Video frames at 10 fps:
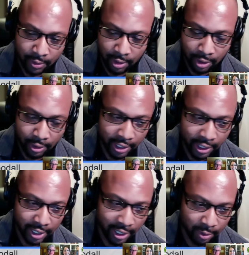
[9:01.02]
Oh
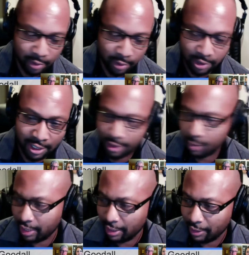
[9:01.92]
yeah, I was supposed to get a
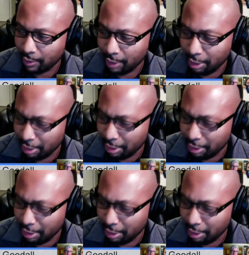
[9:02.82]
tomato. But